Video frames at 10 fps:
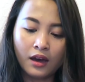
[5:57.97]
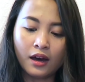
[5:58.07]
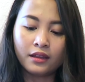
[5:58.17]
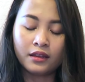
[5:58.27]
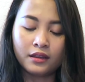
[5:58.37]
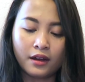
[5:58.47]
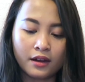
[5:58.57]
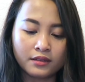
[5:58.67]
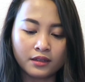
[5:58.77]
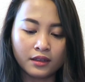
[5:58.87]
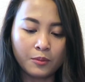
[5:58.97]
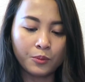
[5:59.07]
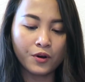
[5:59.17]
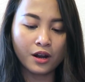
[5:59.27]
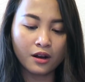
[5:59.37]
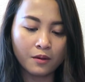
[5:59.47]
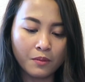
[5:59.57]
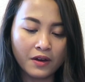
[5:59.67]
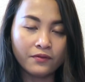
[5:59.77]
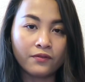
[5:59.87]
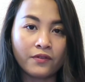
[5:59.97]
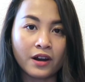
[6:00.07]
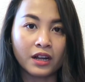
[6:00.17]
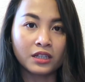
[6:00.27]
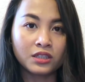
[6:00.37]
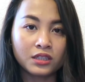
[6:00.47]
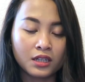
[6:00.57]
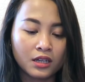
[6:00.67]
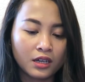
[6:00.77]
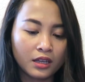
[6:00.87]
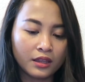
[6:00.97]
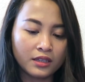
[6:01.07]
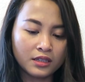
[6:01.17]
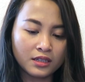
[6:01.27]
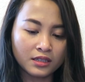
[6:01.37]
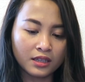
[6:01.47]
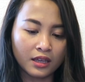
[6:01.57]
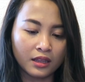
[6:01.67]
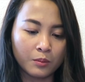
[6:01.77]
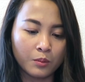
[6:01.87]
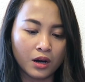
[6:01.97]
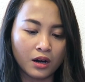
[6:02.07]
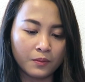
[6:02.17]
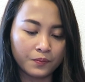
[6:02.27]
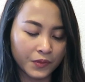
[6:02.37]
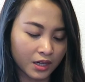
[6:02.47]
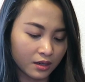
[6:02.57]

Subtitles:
And then there's a lip product by Fresh. This is just their lip balm.